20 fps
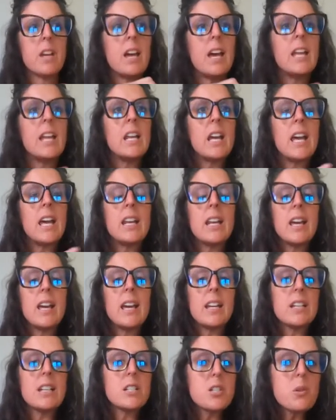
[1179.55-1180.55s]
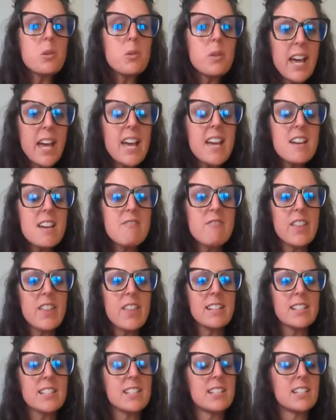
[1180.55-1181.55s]
And it's okay if
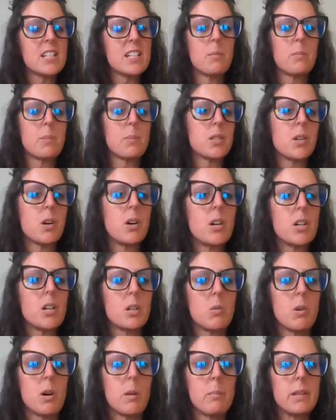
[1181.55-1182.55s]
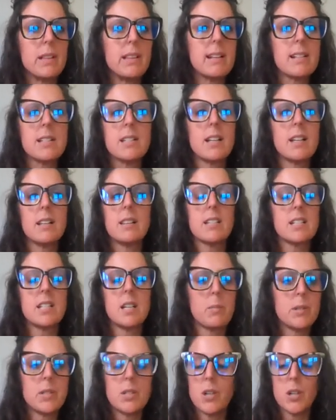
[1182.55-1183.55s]
that's the type of dog you want, but that's not the type
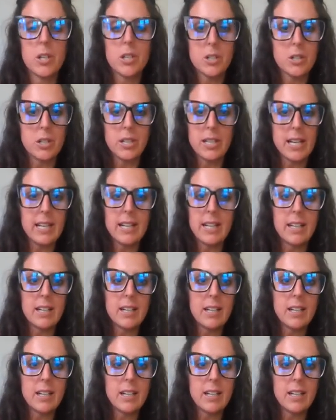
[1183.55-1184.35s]
of dog you're getting.